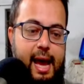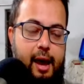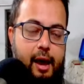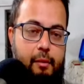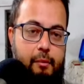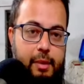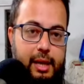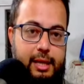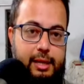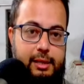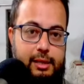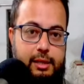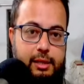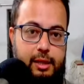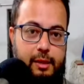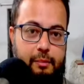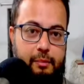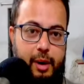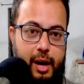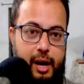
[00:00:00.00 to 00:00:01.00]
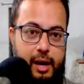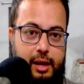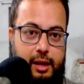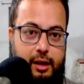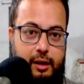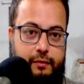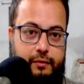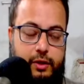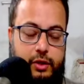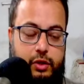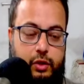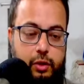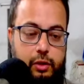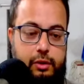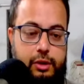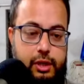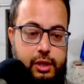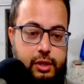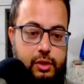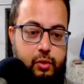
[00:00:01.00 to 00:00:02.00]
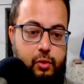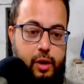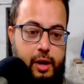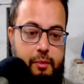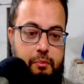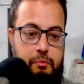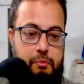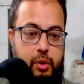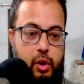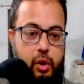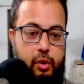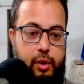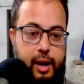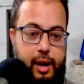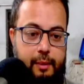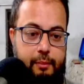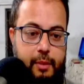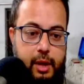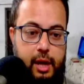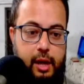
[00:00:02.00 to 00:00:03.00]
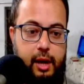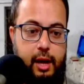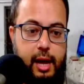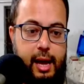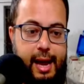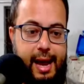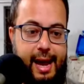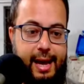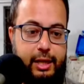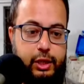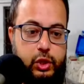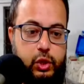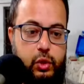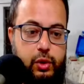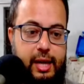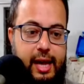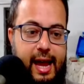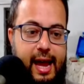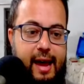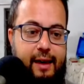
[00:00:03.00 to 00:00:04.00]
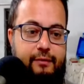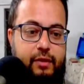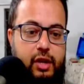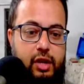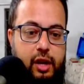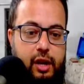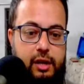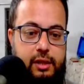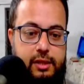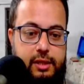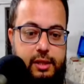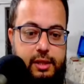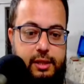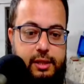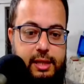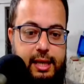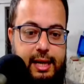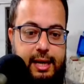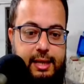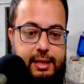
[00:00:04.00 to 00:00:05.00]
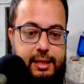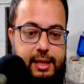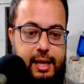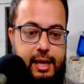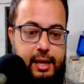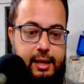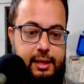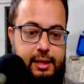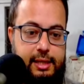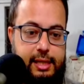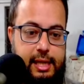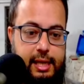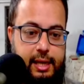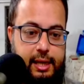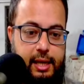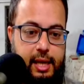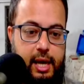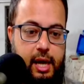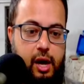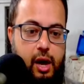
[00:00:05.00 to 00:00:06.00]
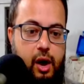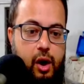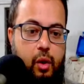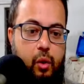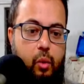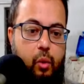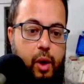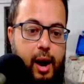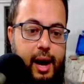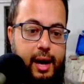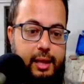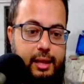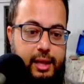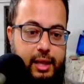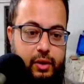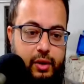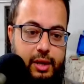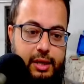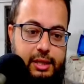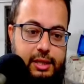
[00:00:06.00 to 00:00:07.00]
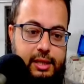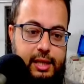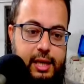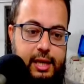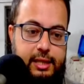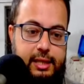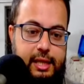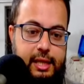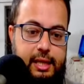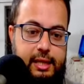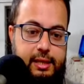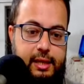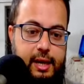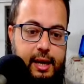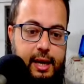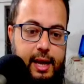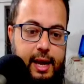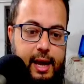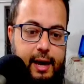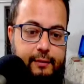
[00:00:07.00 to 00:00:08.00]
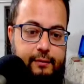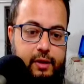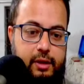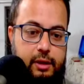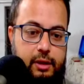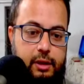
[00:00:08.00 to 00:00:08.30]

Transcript: means the body of the soldiers were blown up and took heavy losses, as I understand it. While the United States and Israeli have